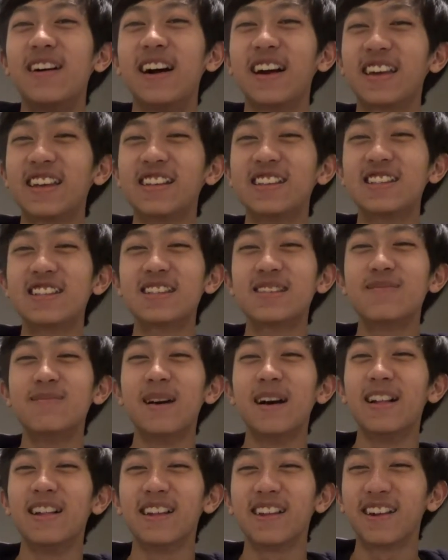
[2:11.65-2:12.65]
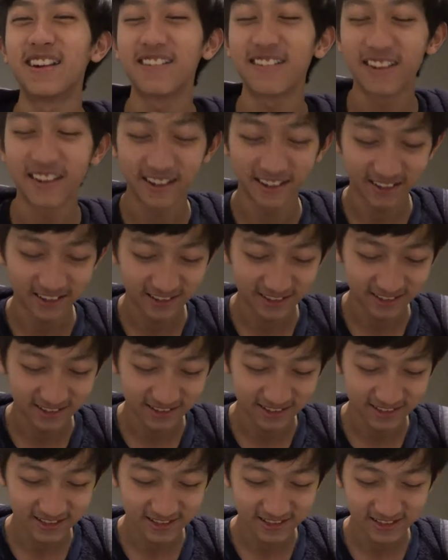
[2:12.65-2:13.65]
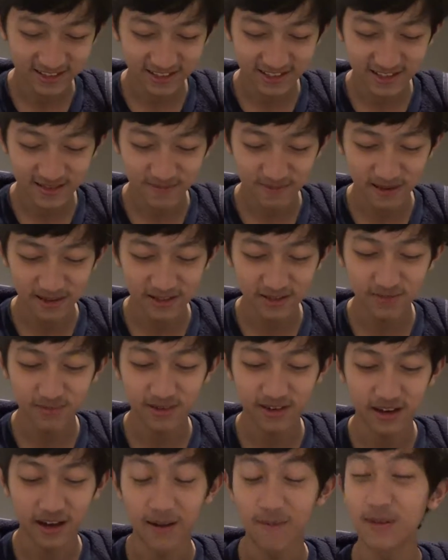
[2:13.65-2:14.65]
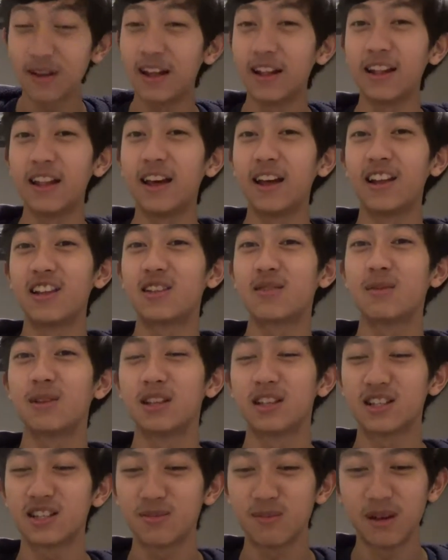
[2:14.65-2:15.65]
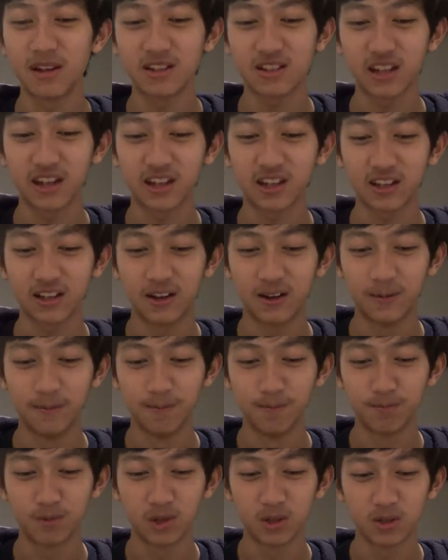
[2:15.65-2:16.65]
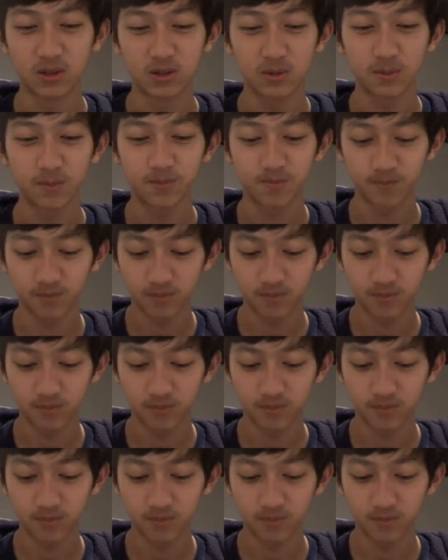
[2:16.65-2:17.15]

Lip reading: I can smell it already. It smells pretty. I'm not lying. It smells like those